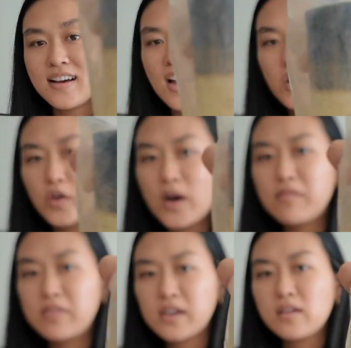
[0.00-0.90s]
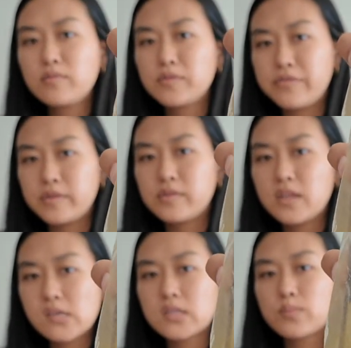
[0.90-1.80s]
I think I've reviewed
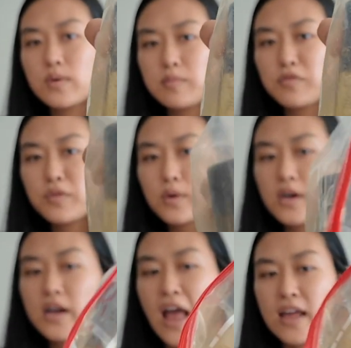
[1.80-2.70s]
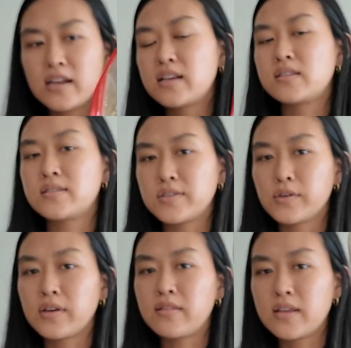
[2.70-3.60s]
this one before and it is
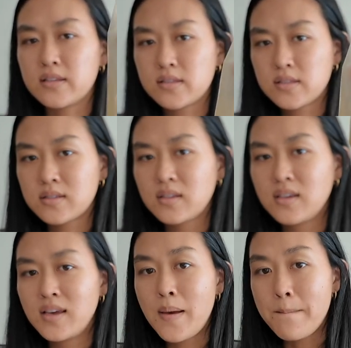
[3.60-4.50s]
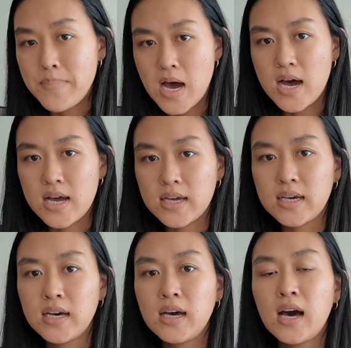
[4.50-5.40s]
still in this
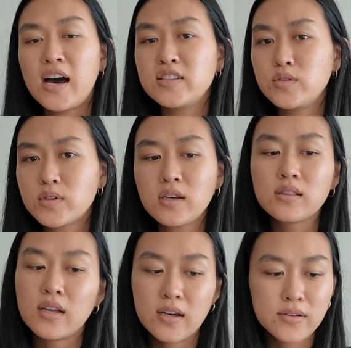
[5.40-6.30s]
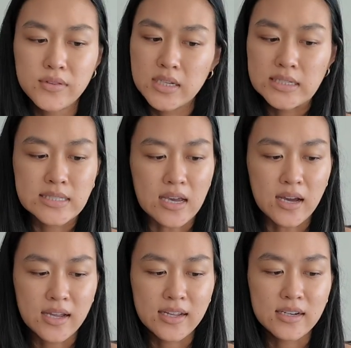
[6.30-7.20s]
bag. I do not love the
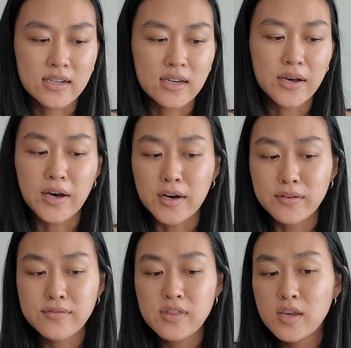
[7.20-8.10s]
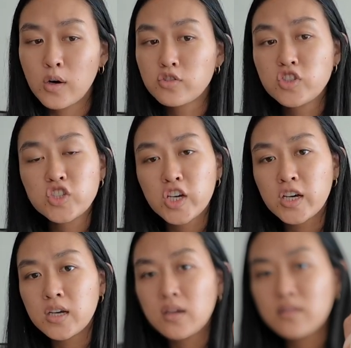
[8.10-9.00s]
design of the
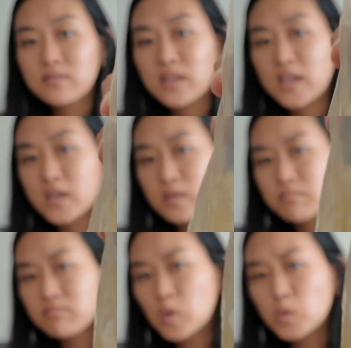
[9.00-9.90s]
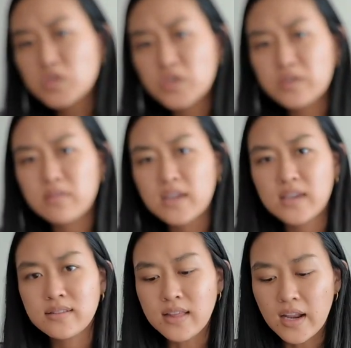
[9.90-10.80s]
hojicha like holder
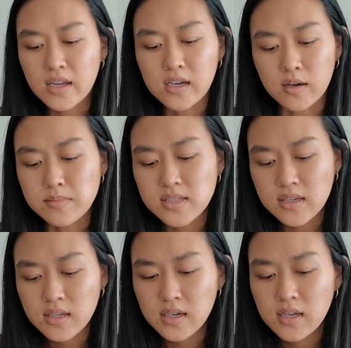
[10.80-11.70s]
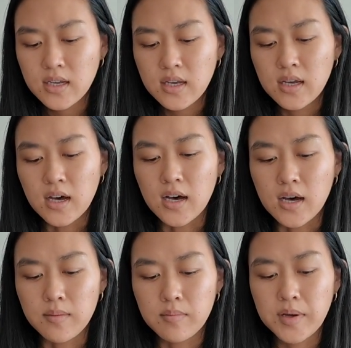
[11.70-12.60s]
thing that it comes in.
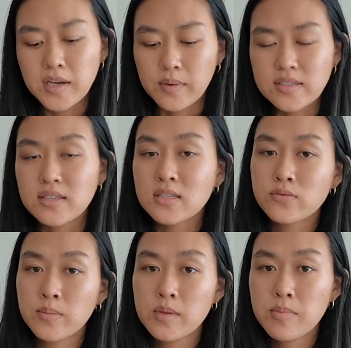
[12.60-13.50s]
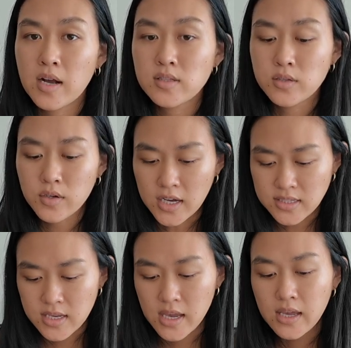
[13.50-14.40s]
But anyways, this is from the brand
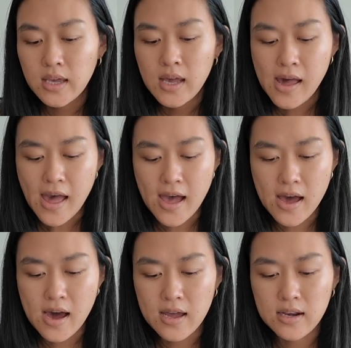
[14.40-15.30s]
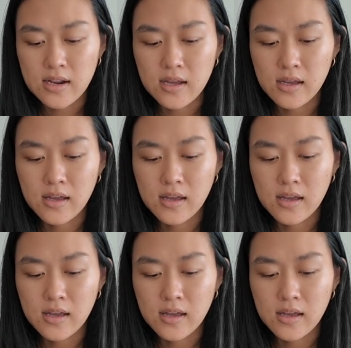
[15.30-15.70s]
Sorate, and